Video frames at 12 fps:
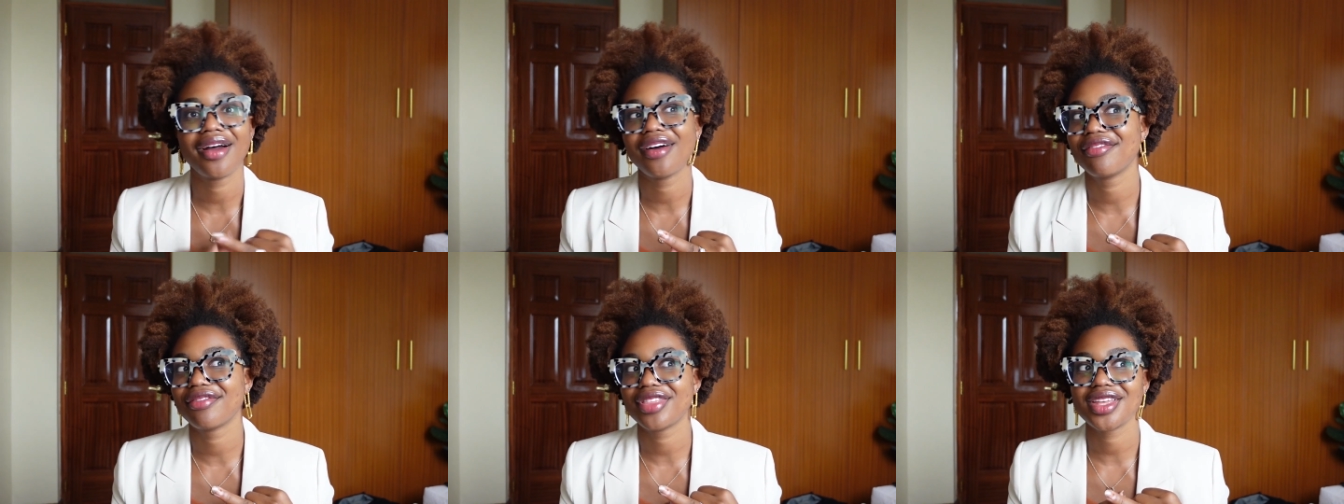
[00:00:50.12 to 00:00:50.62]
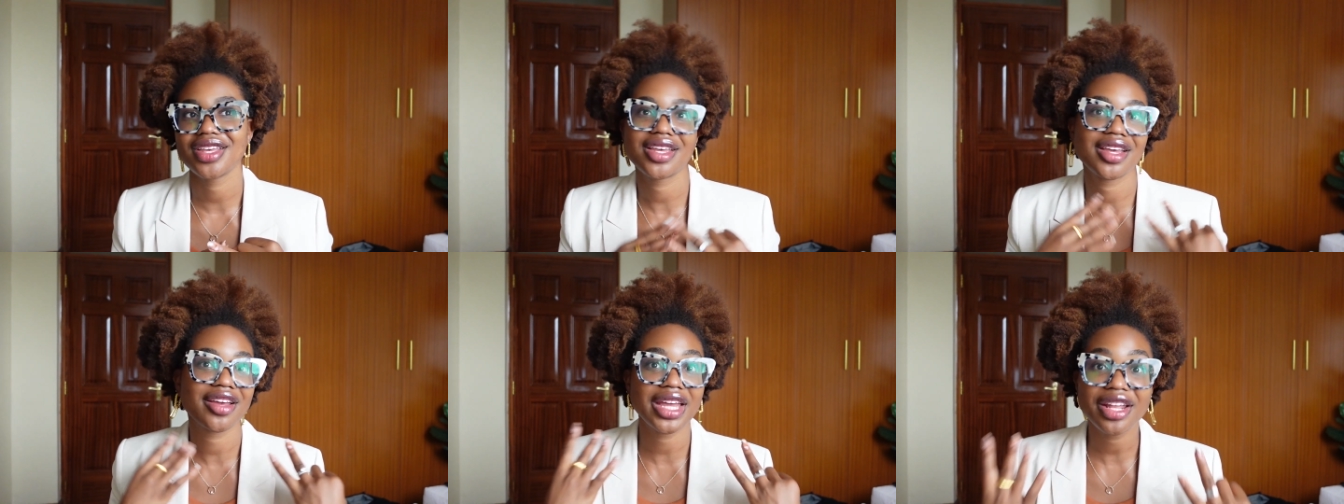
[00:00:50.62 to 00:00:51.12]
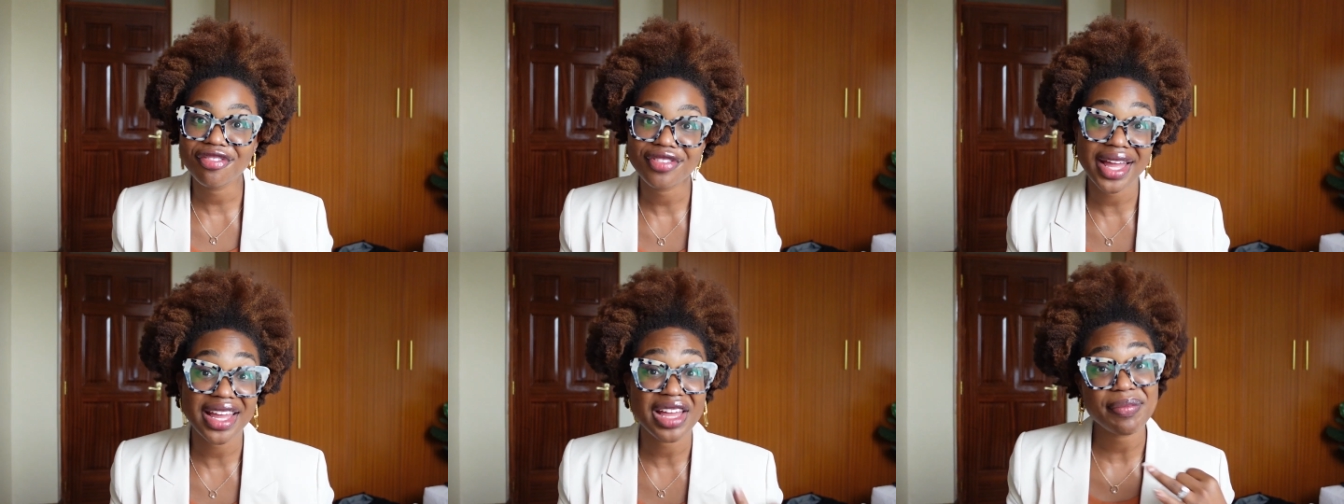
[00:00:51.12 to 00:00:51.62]
of the
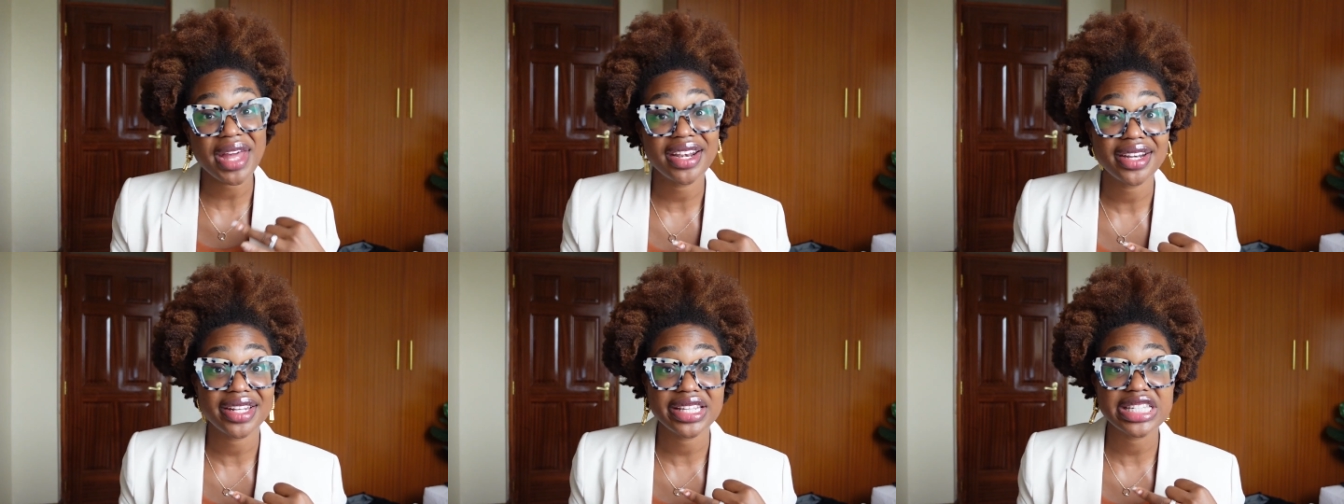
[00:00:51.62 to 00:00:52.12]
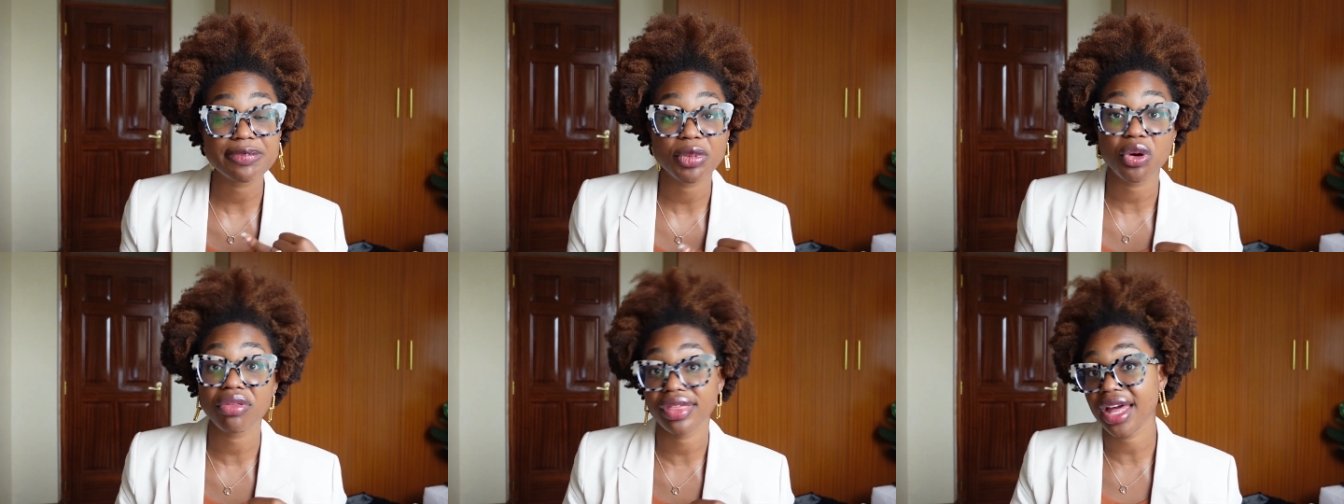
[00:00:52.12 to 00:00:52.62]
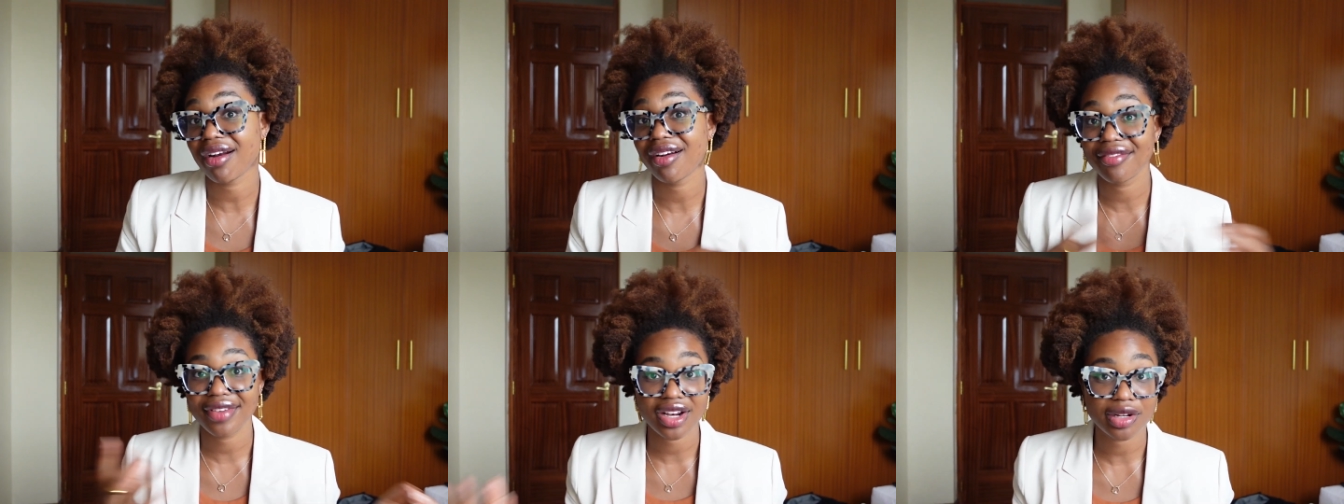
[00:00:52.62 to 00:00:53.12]
in-flight amenities, both that
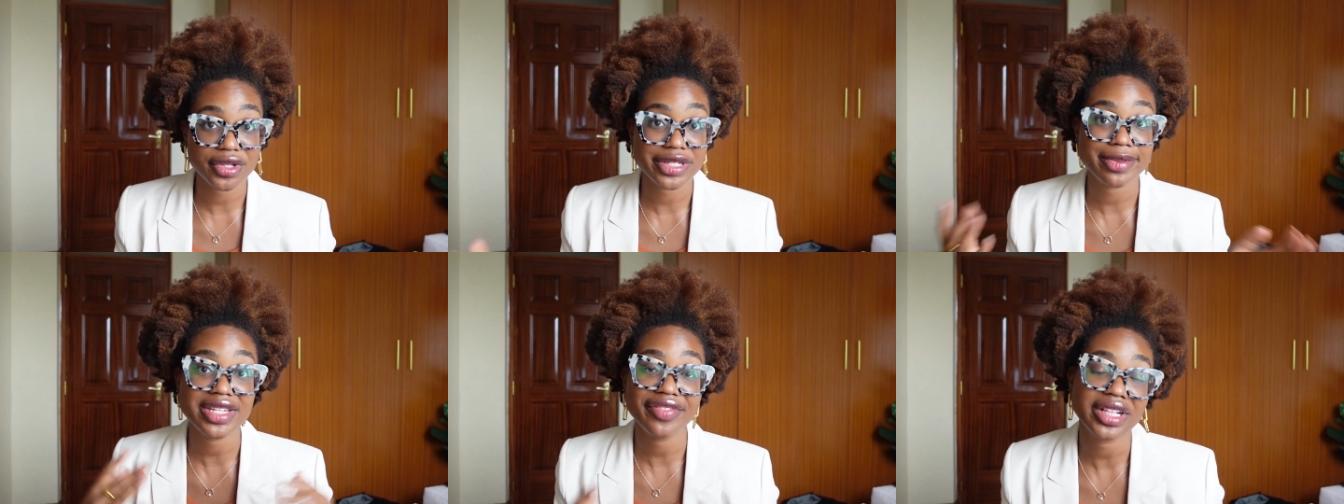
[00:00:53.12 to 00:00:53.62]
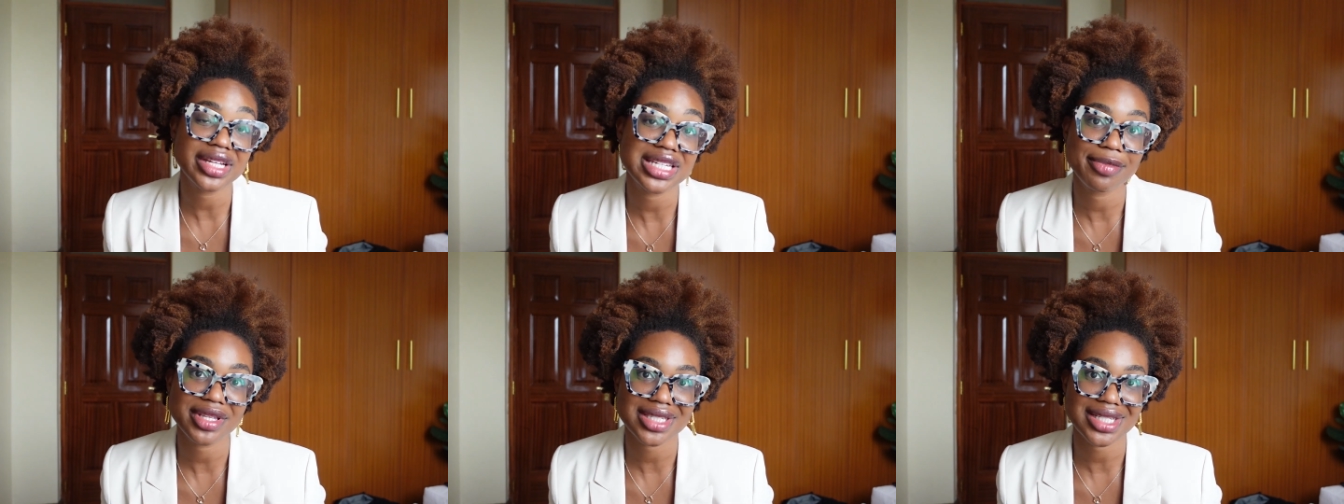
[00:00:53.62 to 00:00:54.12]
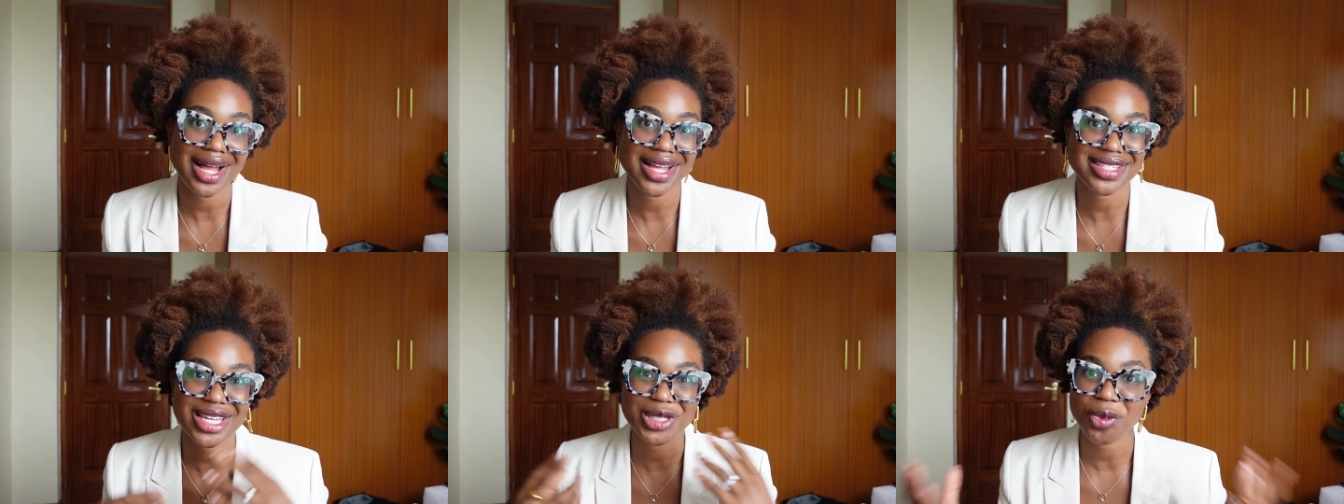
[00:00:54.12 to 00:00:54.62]
are available specifically to business
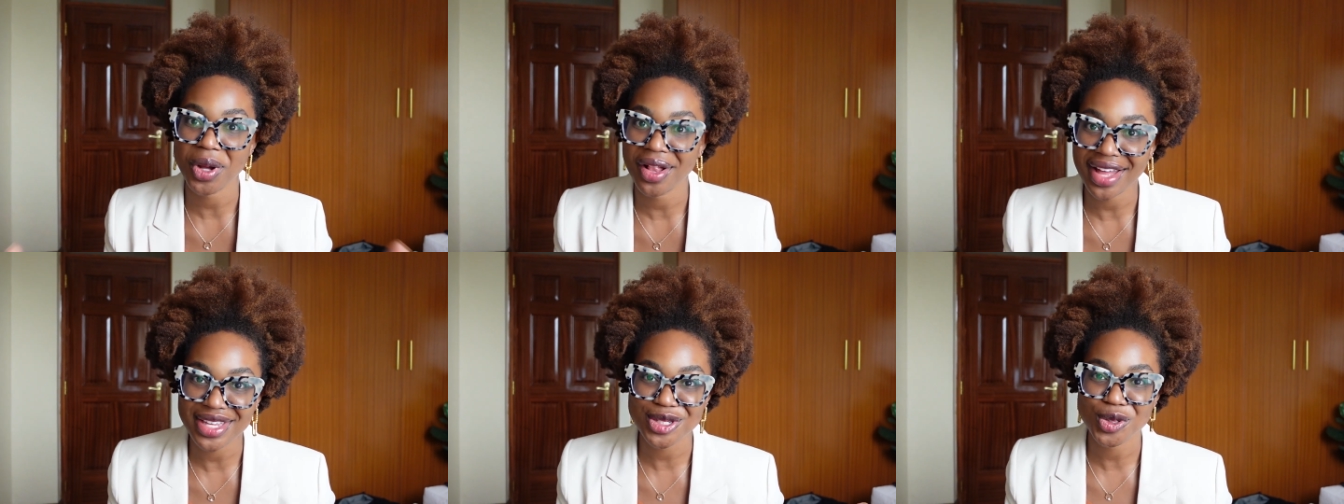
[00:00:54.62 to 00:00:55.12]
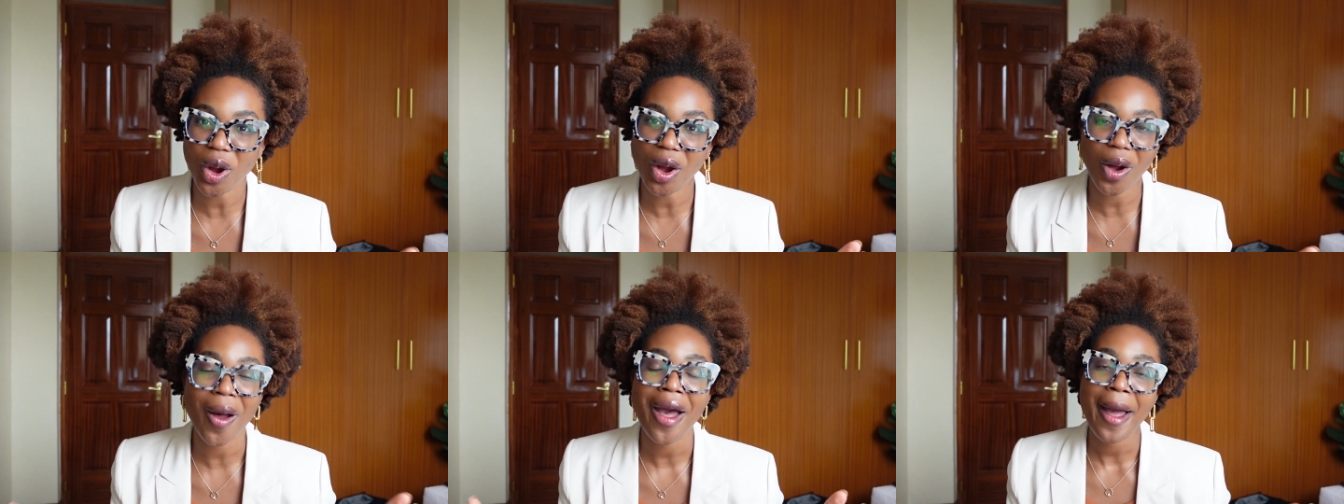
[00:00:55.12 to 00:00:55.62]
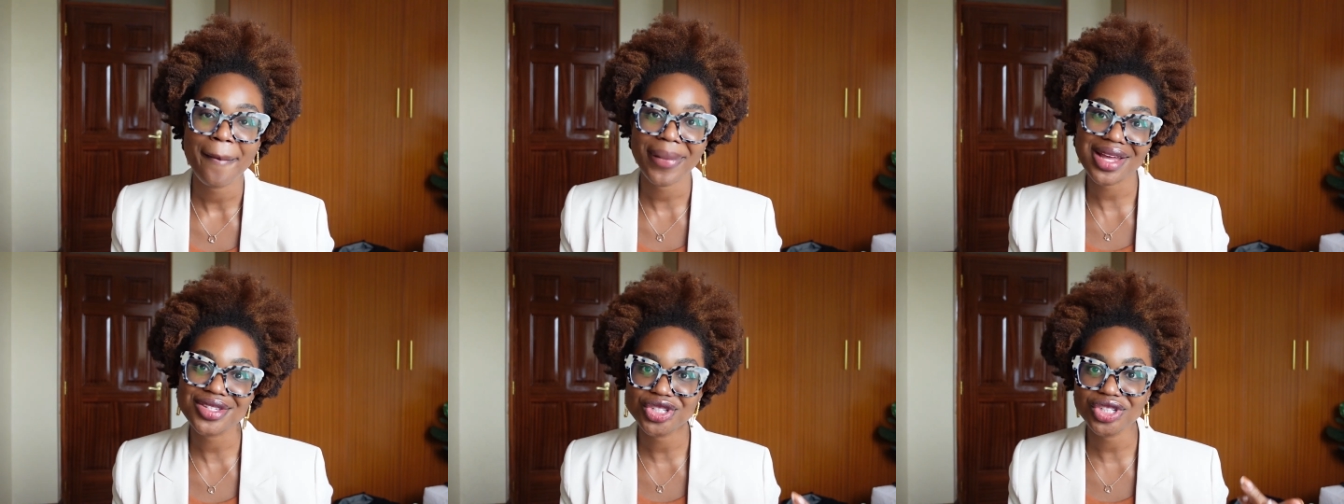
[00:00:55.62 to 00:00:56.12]
class as well as to all
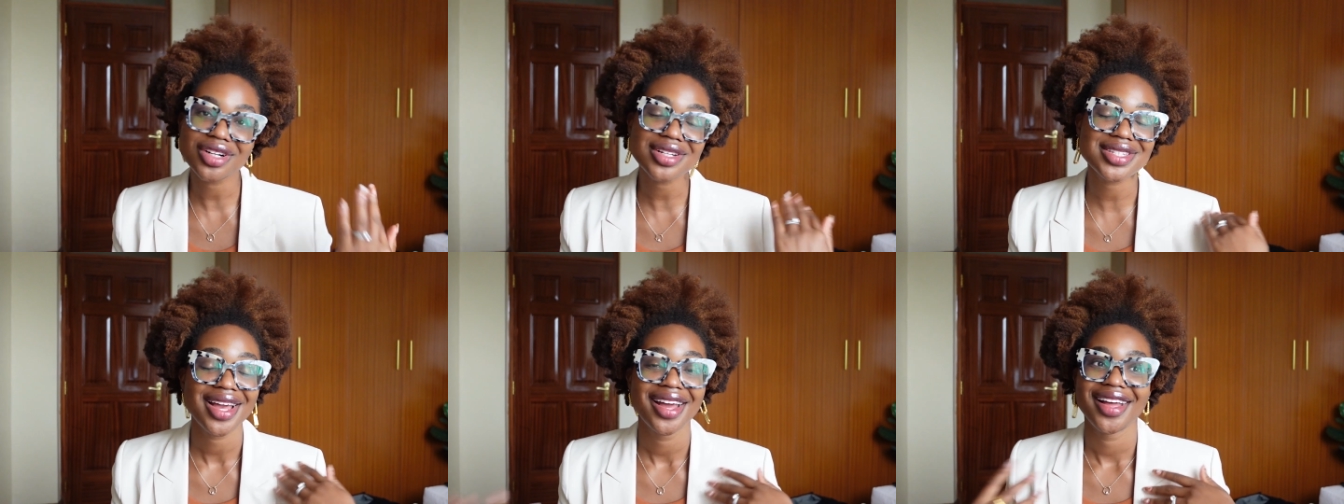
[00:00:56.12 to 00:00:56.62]
passengers,